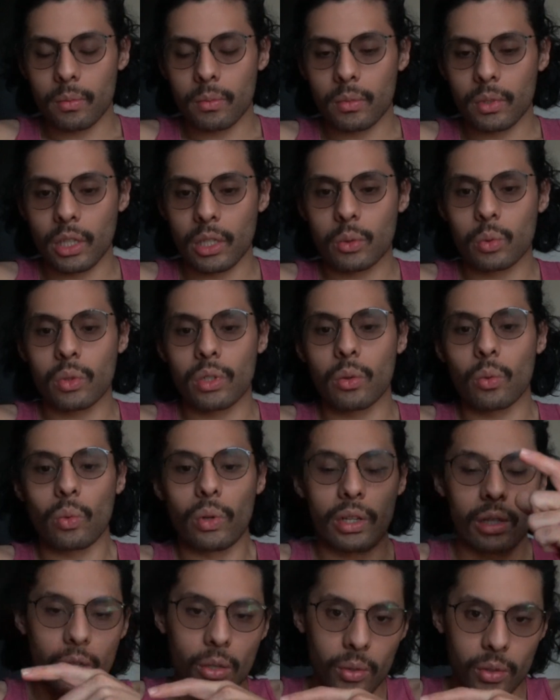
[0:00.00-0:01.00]
That's when a
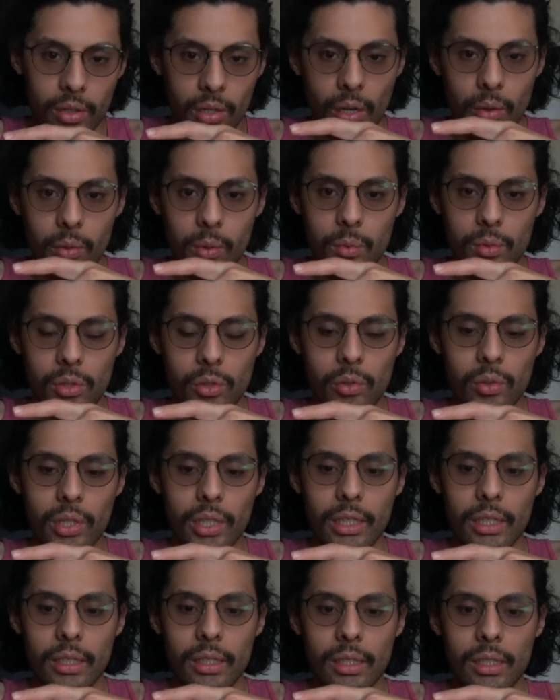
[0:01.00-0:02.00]
window in that room is
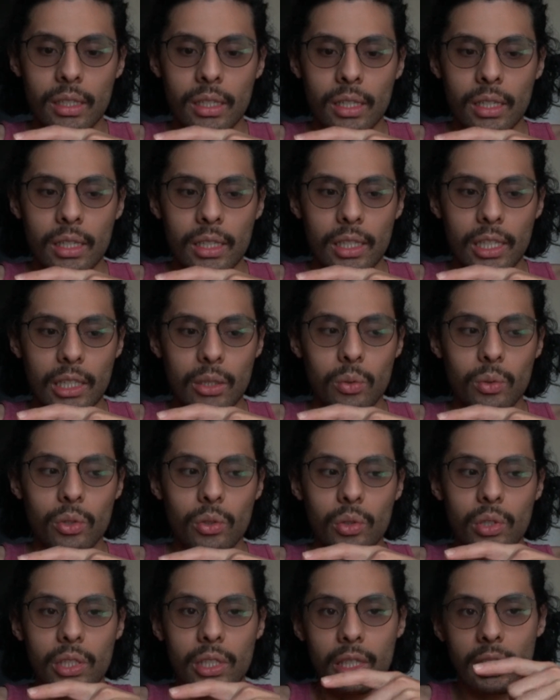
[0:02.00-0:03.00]
created. That's when you
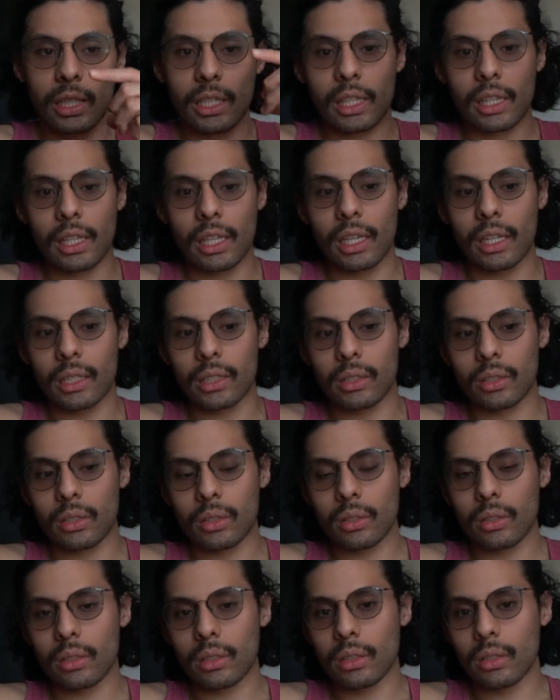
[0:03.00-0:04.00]
see things
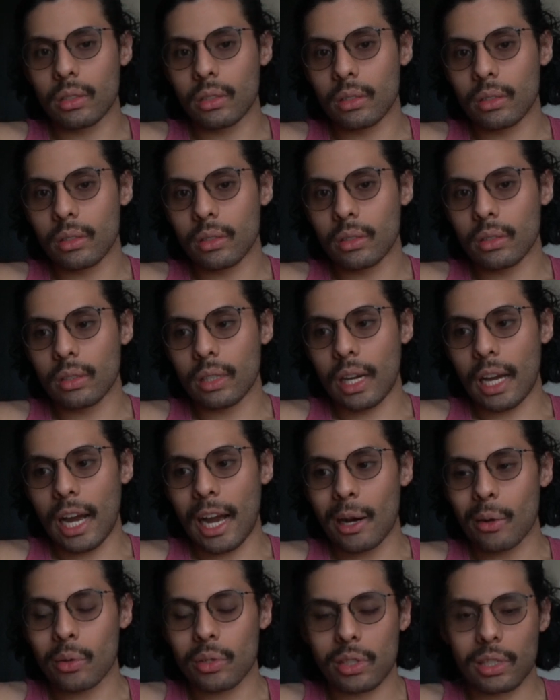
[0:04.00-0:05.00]

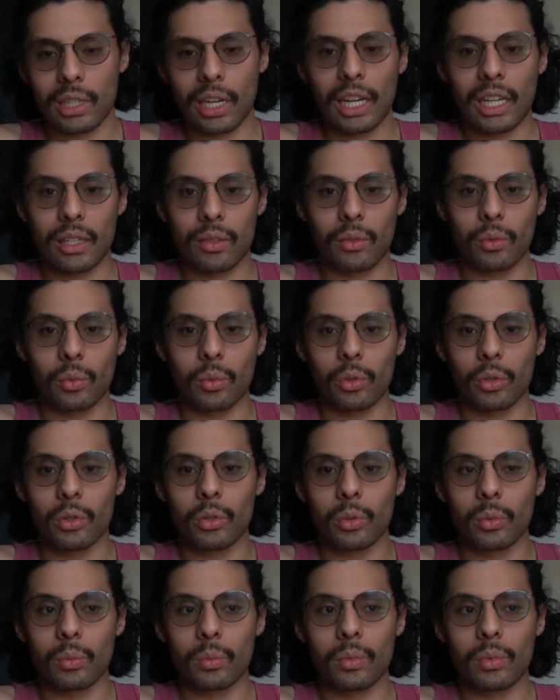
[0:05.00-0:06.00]
outside of the
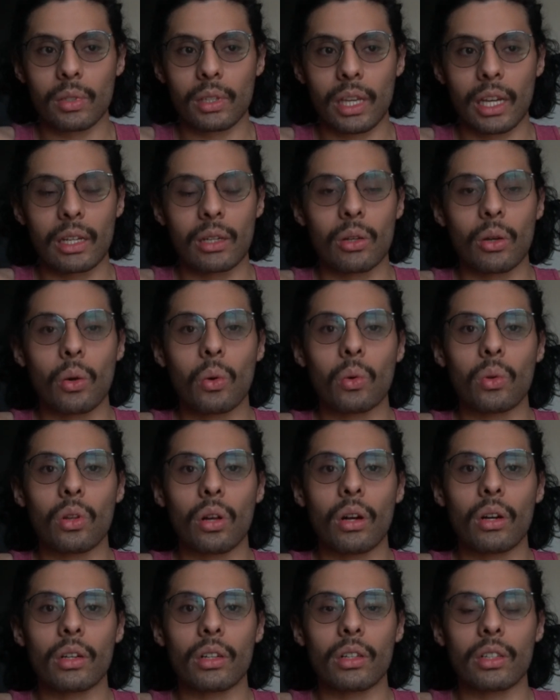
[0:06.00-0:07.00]
room that no
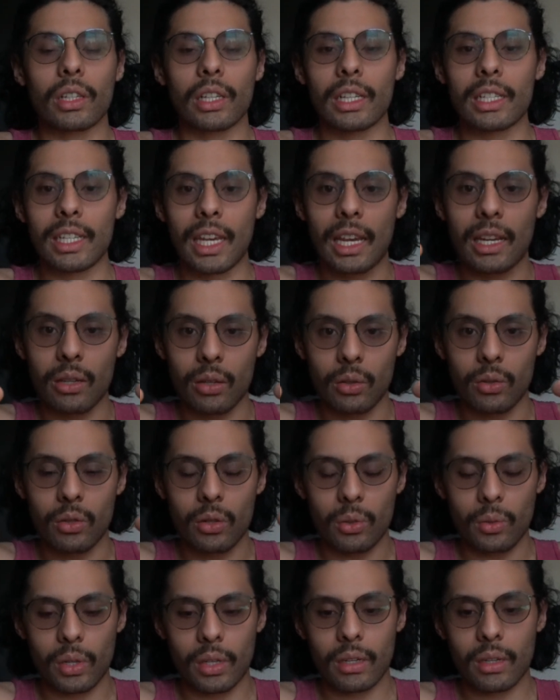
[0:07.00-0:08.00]
longer contain you
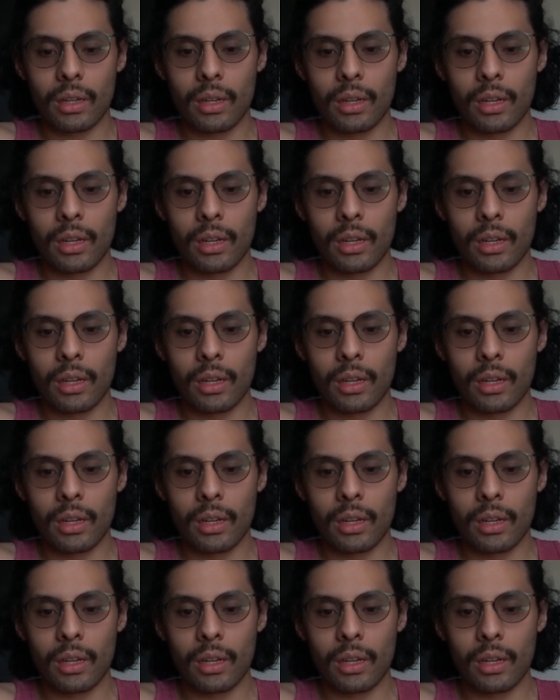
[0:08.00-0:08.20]
to it.